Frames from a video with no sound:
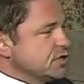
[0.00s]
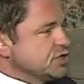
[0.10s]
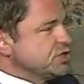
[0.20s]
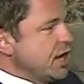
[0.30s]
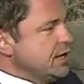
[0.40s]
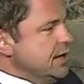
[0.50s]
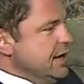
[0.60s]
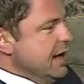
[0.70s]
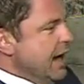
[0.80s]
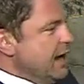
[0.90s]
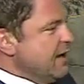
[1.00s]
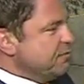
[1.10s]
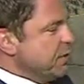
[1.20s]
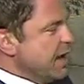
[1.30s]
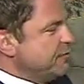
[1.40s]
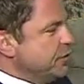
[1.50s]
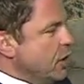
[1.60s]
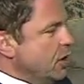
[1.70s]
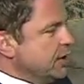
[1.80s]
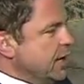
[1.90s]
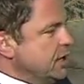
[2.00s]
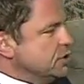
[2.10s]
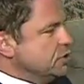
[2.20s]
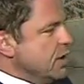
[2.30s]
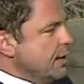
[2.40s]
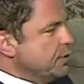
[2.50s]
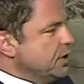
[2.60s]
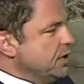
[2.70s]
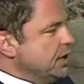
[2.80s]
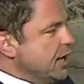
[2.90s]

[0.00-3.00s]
The site, IF Blackfoot, all it at 82, Aberdeen